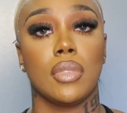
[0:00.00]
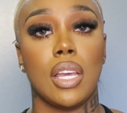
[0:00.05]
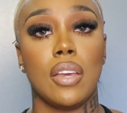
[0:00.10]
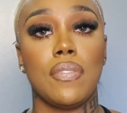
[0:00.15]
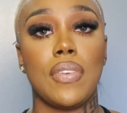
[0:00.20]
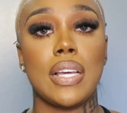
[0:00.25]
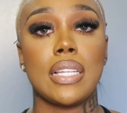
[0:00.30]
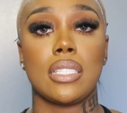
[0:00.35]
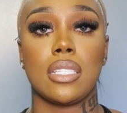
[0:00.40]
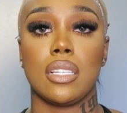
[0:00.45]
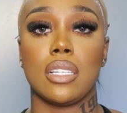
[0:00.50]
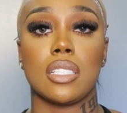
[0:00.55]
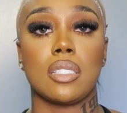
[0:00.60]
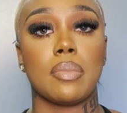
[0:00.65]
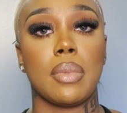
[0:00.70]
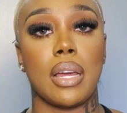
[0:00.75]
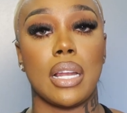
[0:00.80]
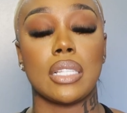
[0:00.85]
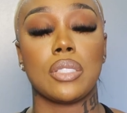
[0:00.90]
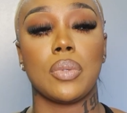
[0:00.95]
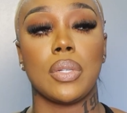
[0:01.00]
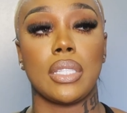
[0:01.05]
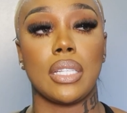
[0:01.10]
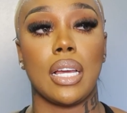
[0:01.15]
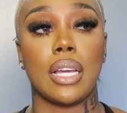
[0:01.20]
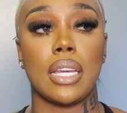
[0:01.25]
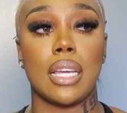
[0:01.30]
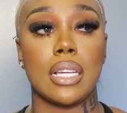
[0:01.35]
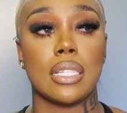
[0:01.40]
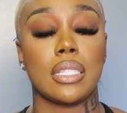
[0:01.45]
Invest in your smile. That's one thing
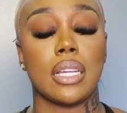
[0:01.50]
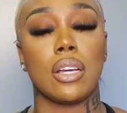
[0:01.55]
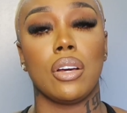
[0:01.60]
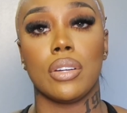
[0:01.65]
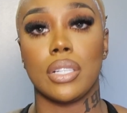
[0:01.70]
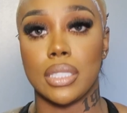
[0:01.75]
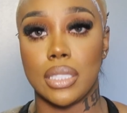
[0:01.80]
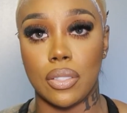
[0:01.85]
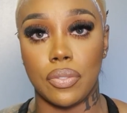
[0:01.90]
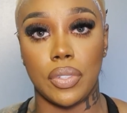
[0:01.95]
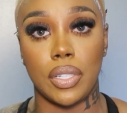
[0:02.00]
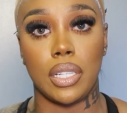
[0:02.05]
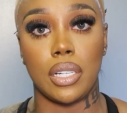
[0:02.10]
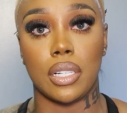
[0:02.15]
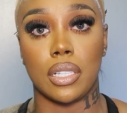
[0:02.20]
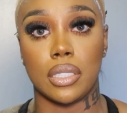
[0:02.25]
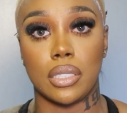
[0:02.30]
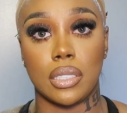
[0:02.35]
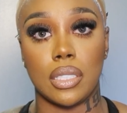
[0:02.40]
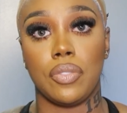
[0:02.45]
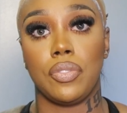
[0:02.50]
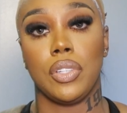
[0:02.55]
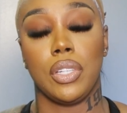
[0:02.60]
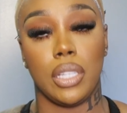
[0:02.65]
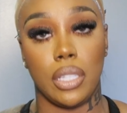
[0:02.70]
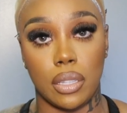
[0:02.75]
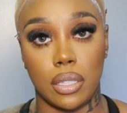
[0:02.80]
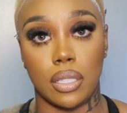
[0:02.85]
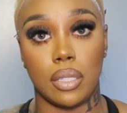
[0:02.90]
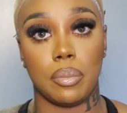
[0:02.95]
I can say. Go get some veneers if you
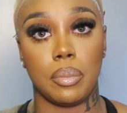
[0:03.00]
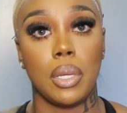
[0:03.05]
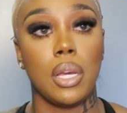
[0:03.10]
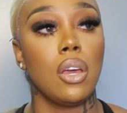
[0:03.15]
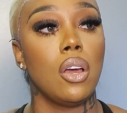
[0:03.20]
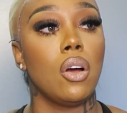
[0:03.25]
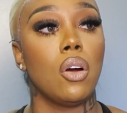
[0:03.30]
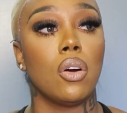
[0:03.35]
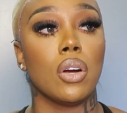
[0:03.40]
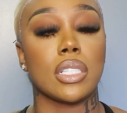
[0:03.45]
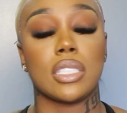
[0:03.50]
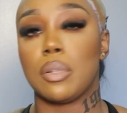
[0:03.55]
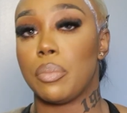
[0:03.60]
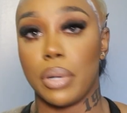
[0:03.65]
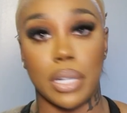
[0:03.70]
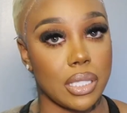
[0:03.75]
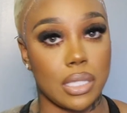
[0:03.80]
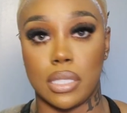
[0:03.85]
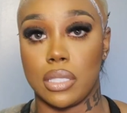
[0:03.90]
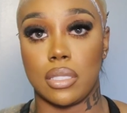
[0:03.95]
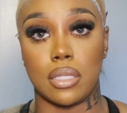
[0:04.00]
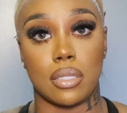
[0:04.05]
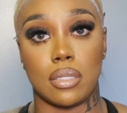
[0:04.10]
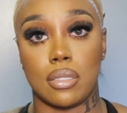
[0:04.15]
need them. Or some braces.